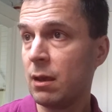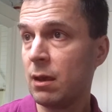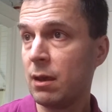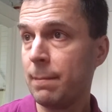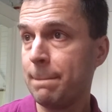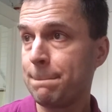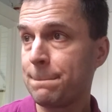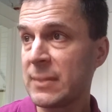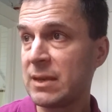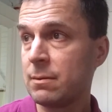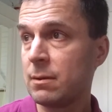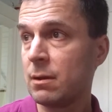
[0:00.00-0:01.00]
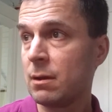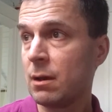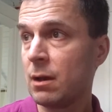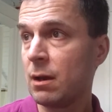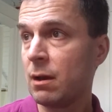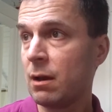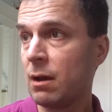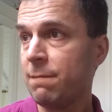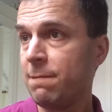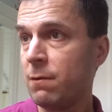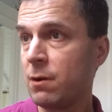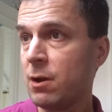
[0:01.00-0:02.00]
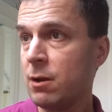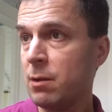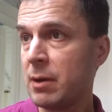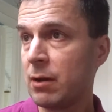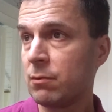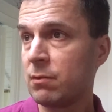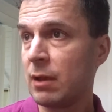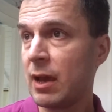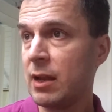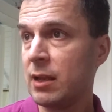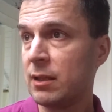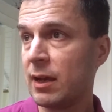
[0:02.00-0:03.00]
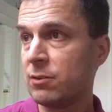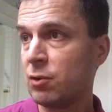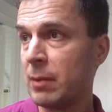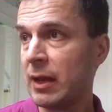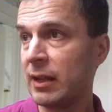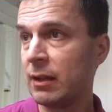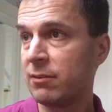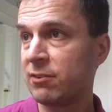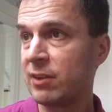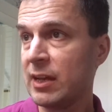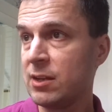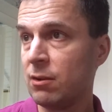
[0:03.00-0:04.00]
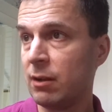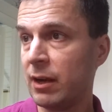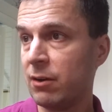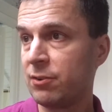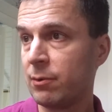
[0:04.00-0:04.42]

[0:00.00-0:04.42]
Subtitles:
I forgot about adding that to my little schedule here,